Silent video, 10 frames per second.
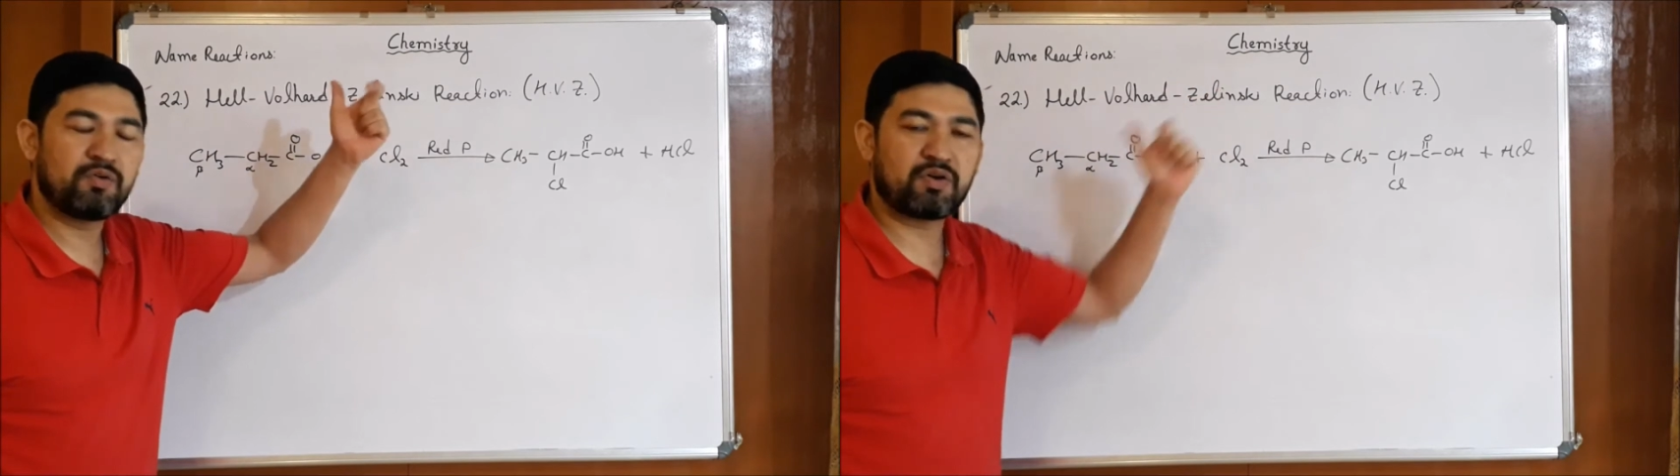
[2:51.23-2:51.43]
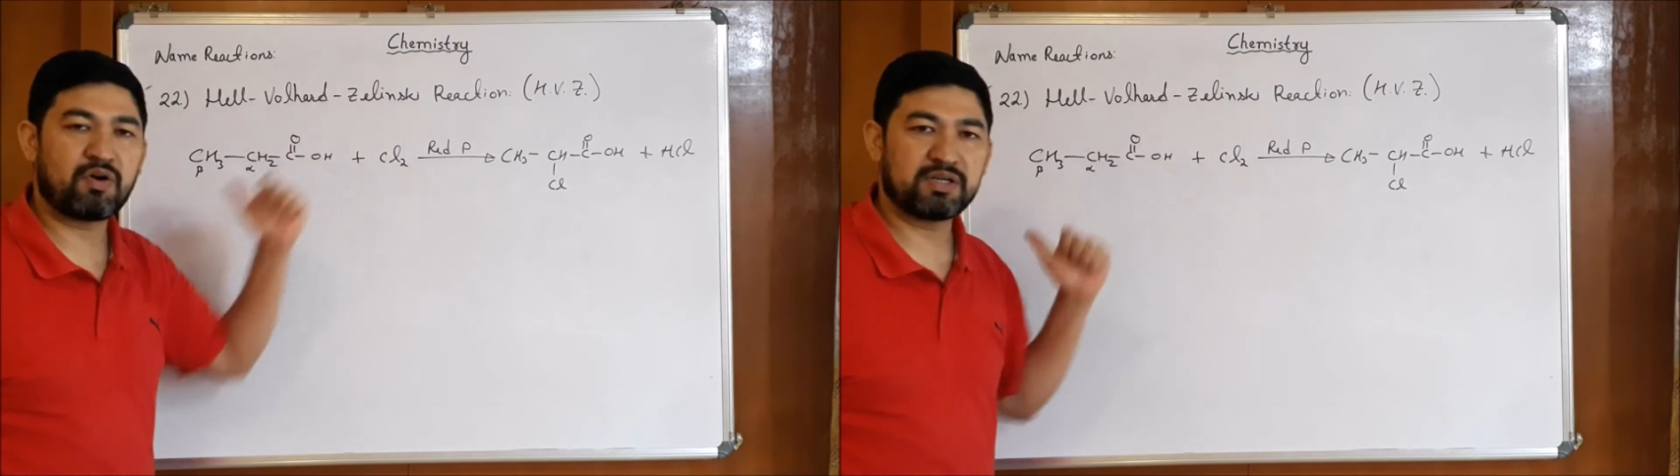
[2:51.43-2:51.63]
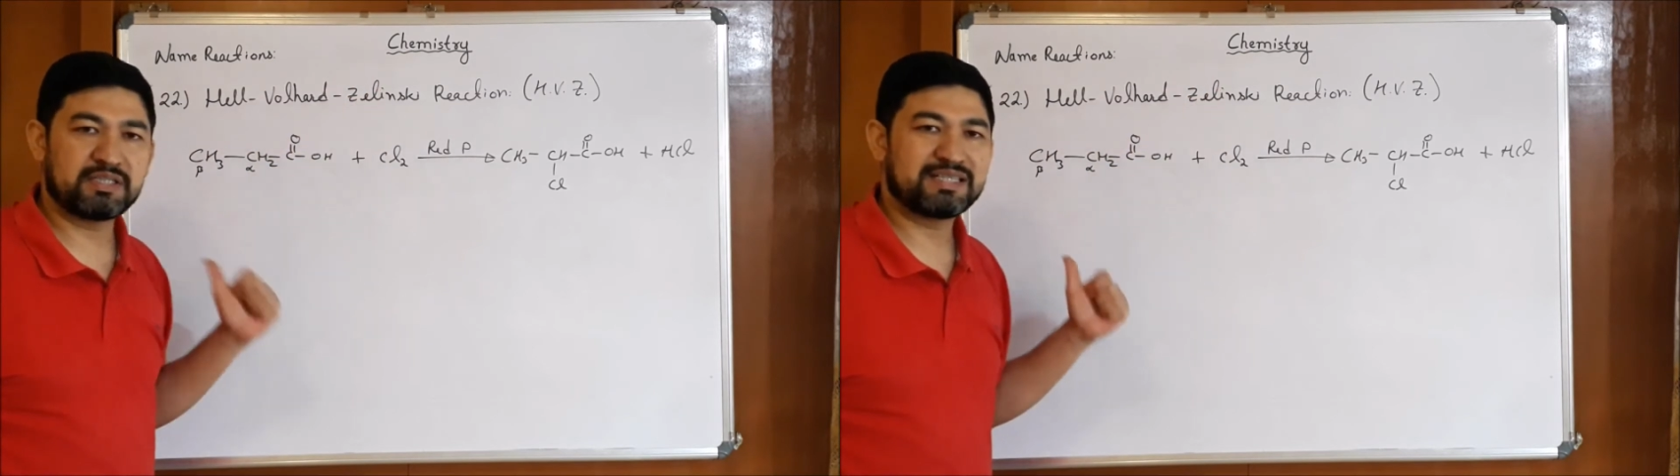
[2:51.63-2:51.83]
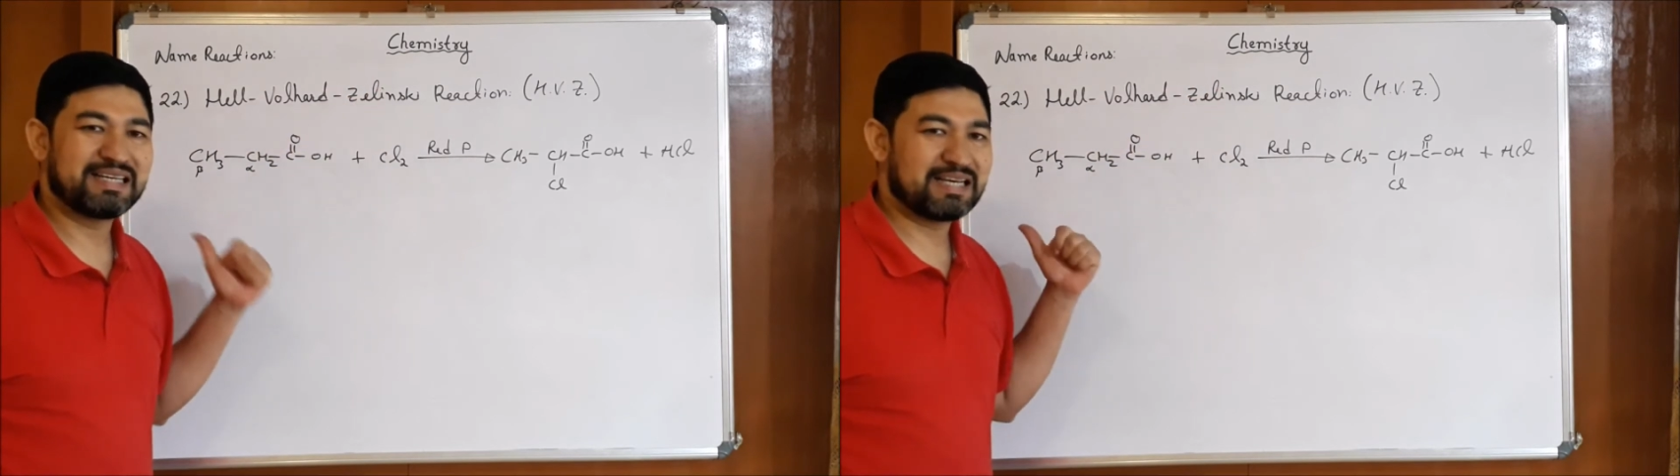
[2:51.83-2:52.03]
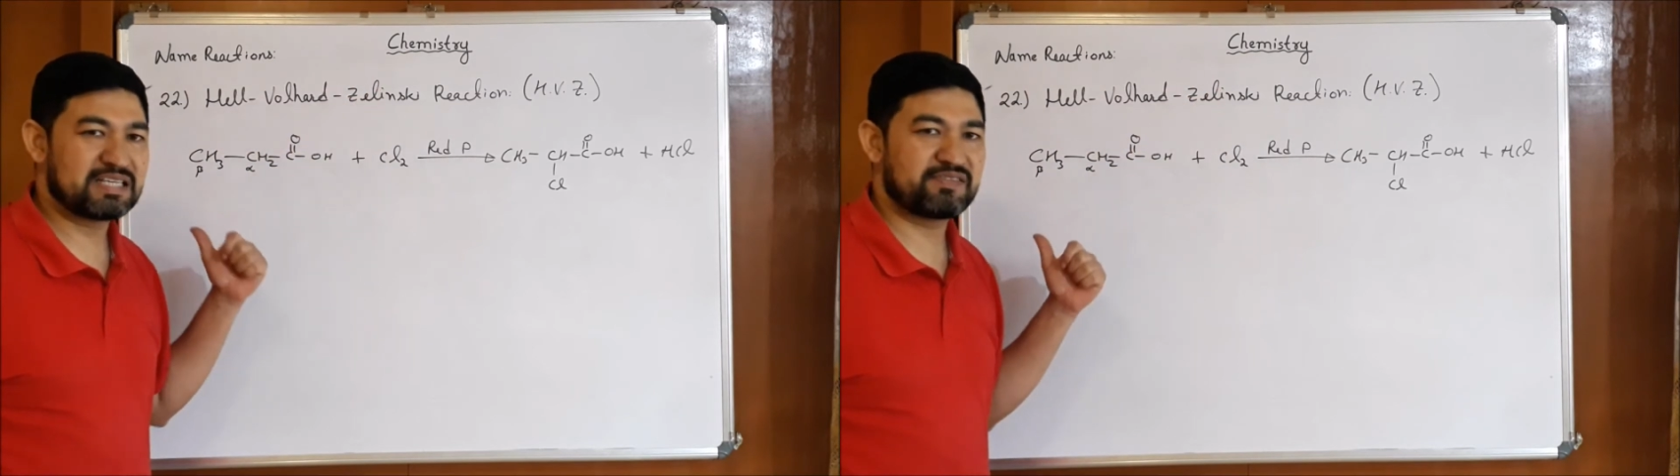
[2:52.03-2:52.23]
We call
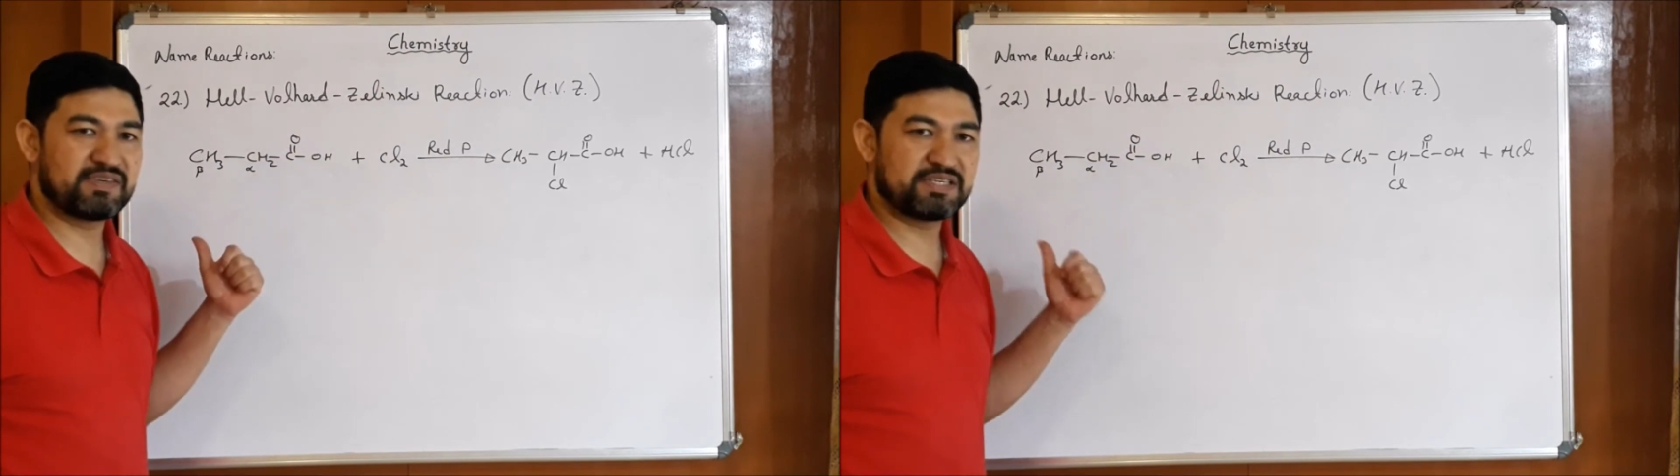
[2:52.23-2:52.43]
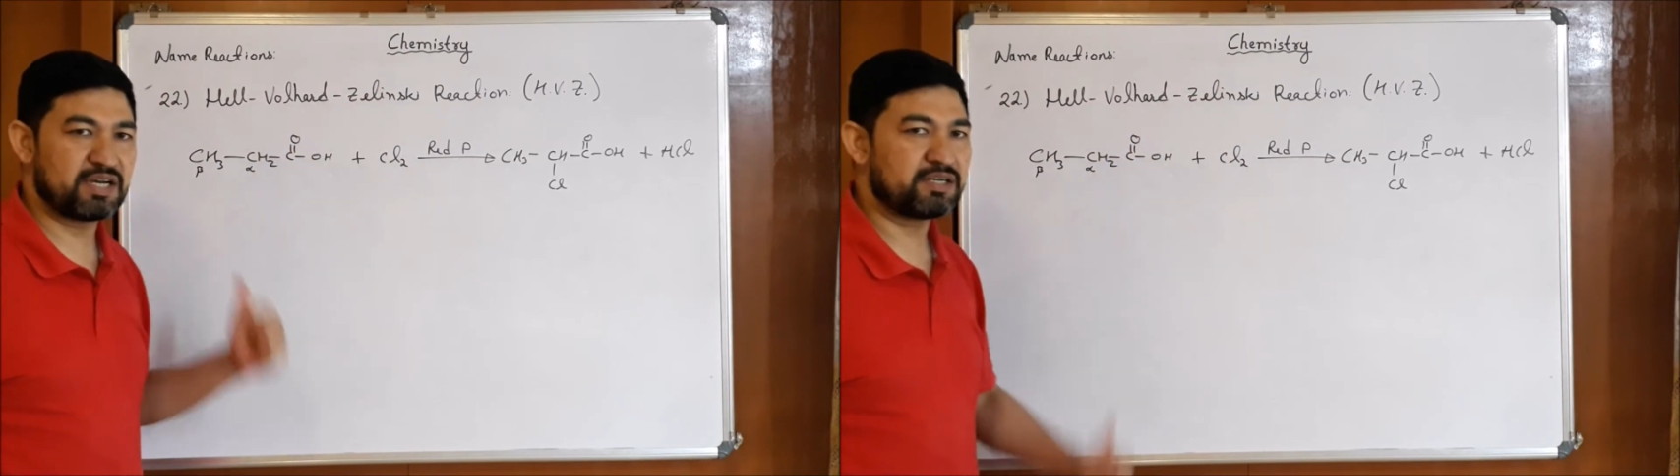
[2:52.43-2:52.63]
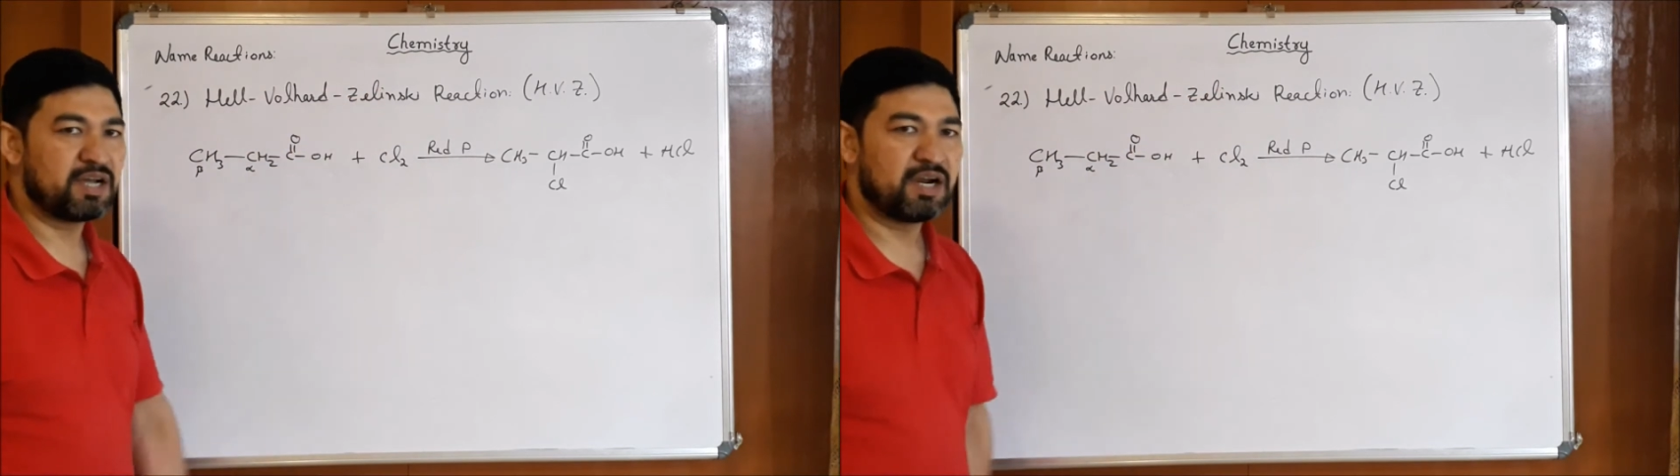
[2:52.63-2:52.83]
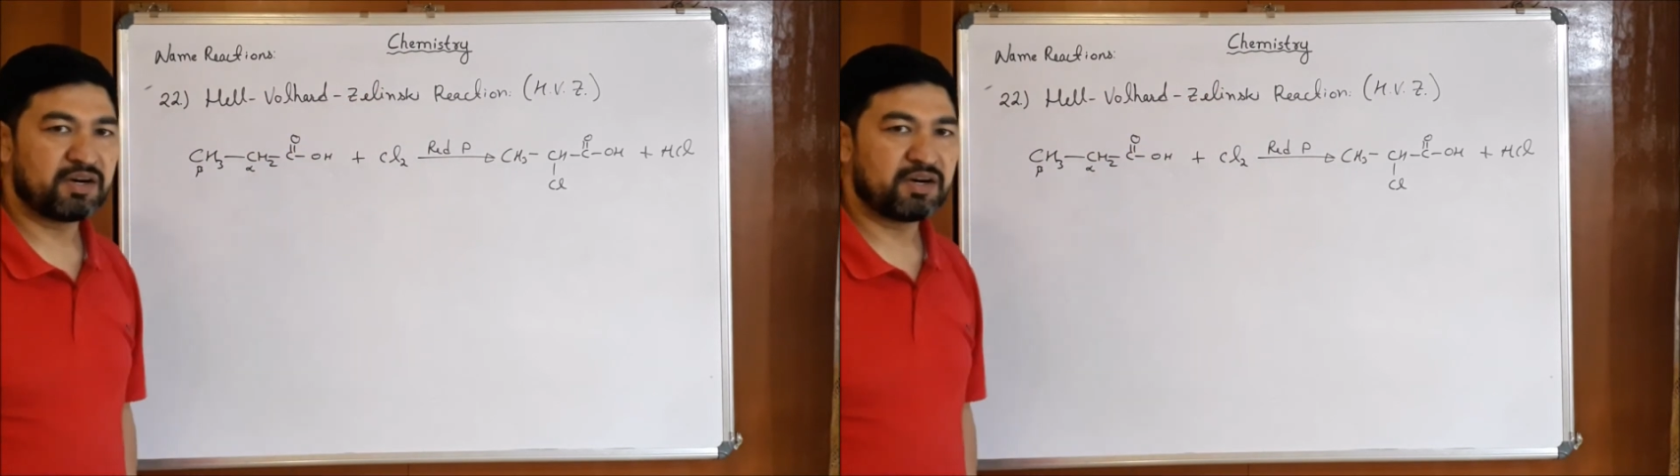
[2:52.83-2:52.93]
it HVZ